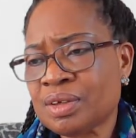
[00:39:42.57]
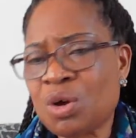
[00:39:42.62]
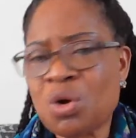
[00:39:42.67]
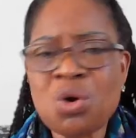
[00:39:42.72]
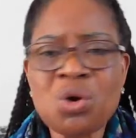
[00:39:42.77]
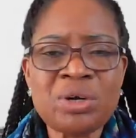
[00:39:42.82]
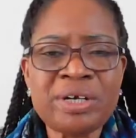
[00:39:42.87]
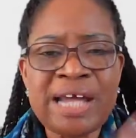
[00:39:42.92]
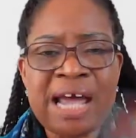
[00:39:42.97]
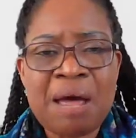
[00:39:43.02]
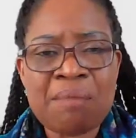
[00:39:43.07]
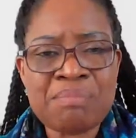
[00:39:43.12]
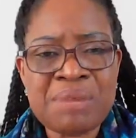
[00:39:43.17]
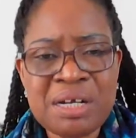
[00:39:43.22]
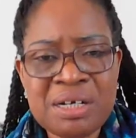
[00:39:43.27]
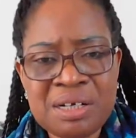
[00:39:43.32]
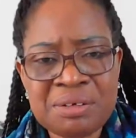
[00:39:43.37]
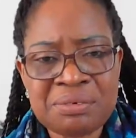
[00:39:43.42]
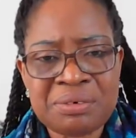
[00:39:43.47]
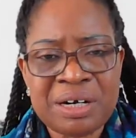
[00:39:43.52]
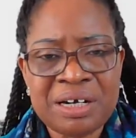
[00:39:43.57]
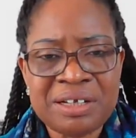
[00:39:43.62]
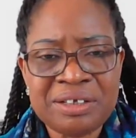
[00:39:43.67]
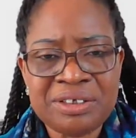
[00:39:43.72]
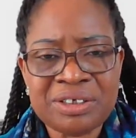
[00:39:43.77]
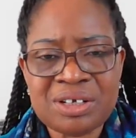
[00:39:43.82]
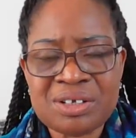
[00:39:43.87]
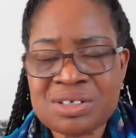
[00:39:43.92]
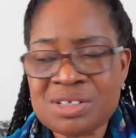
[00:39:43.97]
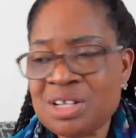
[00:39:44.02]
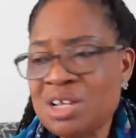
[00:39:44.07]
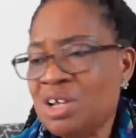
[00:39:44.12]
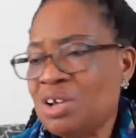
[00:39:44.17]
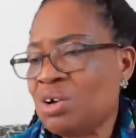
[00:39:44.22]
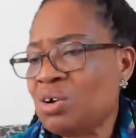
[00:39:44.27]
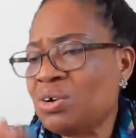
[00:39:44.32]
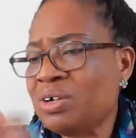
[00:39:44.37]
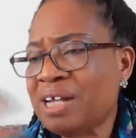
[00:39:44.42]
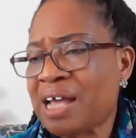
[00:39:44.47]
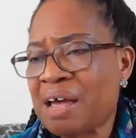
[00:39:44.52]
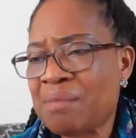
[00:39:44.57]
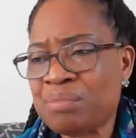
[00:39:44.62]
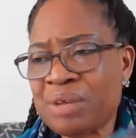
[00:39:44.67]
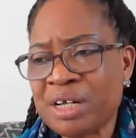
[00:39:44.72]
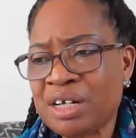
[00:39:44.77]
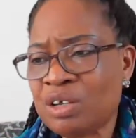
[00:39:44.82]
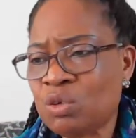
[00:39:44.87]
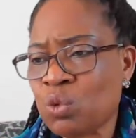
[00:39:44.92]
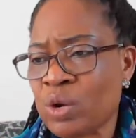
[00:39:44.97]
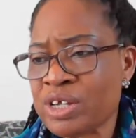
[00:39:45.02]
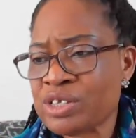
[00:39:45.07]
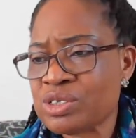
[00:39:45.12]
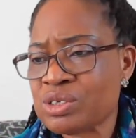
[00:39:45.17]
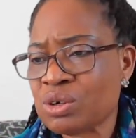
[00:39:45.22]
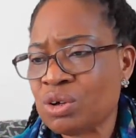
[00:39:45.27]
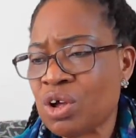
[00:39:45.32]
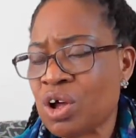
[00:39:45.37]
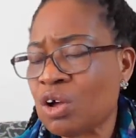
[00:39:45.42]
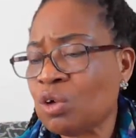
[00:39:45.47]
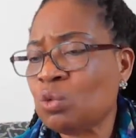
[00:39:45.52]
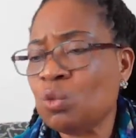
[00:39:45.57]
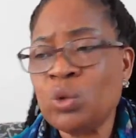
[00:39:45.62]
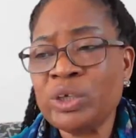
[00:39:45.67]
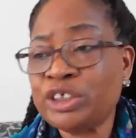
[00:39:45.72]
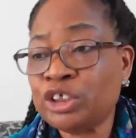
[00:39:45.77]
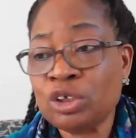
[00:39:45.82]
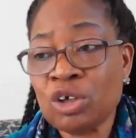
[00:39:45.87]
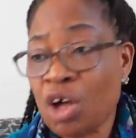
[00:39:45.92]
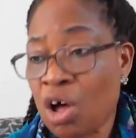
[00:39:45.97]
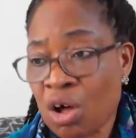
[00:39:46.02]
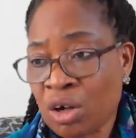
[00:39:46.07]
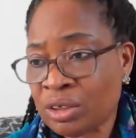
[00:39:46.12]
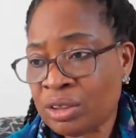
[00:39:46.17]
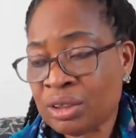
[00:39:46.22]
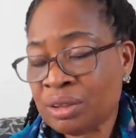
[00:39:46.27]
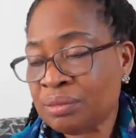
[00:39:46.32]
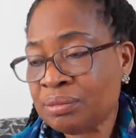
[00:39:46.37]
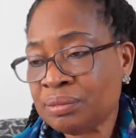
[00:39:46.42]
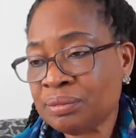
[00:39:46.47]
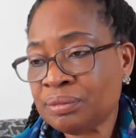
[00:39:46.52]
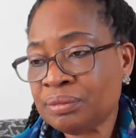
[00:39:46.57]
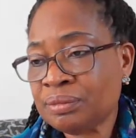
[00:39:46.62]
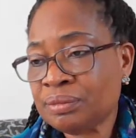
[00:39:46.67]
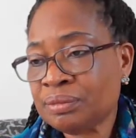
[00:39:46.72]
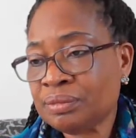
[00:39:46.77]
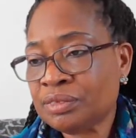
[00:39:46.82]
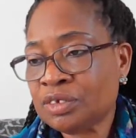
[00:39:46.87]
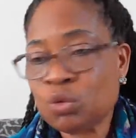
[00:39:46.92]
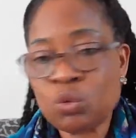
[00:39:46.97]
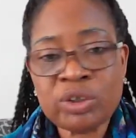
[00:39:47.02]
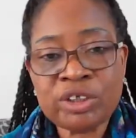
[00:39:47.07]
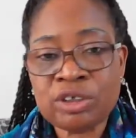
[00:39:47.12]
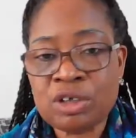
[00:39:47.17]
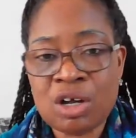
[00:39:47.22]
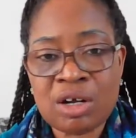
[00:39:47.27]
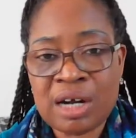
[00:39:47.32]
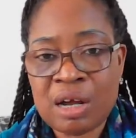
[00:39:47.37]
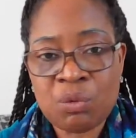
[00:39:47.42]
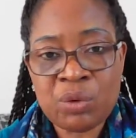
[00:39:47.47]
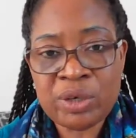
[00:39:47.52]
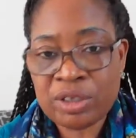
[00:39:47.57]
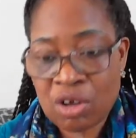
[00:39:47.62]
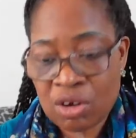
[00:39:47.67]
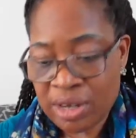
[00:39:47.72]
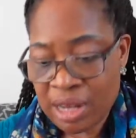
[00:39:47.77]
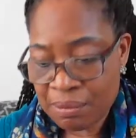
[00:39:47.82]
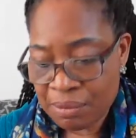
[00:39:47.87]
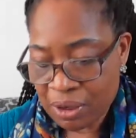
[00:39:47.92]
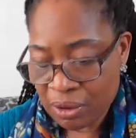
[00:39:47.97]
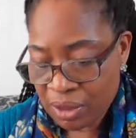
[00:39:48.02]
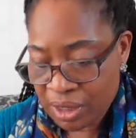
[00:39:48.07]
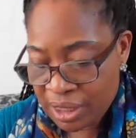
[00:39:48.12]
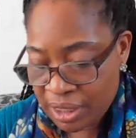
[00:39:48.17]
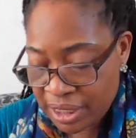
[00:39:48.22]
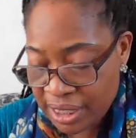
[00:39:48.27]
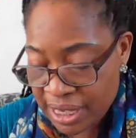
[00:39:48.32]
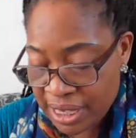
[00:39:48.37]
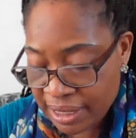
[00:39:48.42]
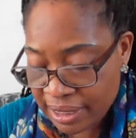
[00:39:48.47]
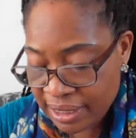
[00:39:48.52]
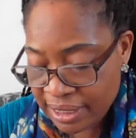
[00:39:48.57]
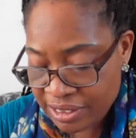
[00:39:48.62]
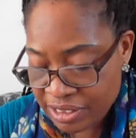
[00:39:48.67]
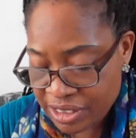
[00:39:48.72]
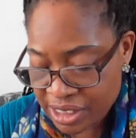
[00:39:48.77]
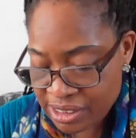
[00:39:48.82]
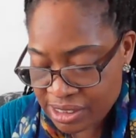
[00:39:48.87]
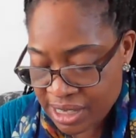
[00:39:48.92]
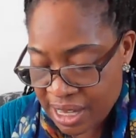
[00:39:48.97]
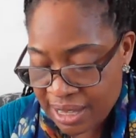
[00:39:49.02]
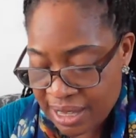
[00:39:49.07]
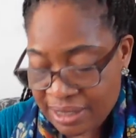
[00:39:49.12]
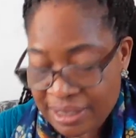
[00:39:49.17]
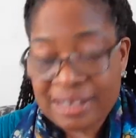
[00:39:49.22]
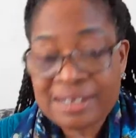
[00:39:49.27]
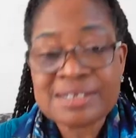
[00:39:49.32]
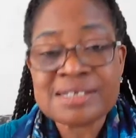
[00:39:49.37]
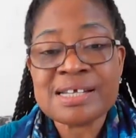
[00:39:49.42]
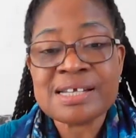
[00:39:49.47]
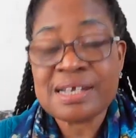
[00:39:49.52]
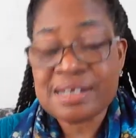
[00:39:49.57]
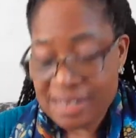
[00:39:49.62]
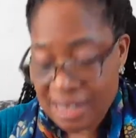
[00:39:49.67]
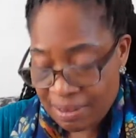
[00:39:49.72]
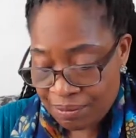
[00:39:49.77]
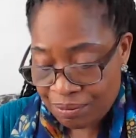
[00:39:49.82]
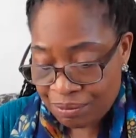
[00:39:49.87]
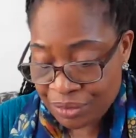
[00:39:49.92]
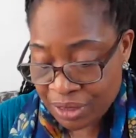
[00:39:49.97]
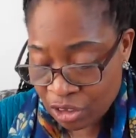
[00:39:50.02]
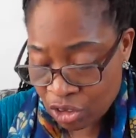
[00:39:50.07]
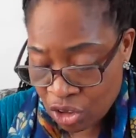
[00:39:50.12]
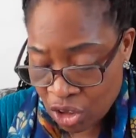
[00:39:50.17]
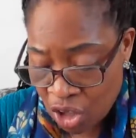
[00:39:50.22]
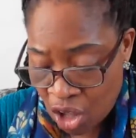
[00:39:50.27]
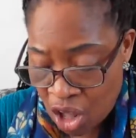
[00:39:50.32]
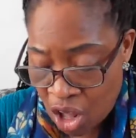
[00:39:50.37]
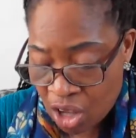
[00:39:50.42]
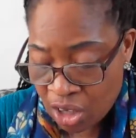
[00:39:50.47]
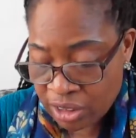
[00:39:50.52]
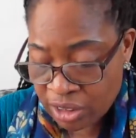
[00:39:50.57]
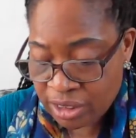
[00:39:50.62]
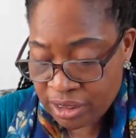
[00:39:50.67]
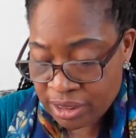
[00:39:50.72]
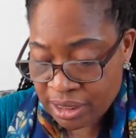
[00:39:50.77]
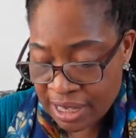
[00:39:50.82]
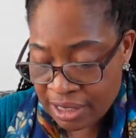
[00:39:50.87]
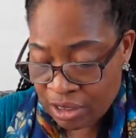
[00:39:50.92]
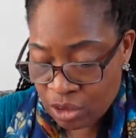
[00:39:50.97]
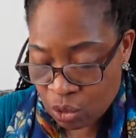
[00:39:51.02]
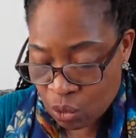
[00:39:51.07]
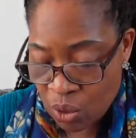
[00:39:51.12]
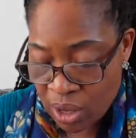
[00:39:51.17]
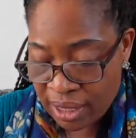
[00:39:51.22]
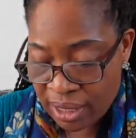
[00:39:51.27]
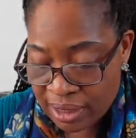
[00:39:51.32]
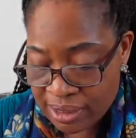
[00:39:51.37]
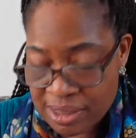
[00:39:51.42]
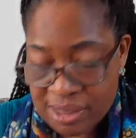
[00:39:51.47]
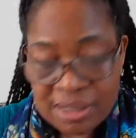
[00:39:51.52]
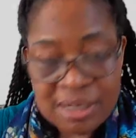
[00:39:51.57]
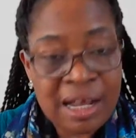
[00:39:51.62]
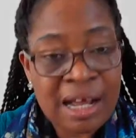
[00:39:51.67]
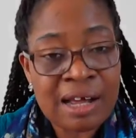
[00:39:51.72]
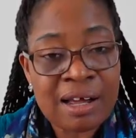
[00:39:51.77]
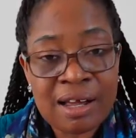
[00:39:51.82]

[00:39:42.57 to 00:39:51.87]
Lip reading: Oh, there are many religions. Oh, there are many ways to God. Which God? Which God are we talking about? Here, a Gentile king says, the God that dwells,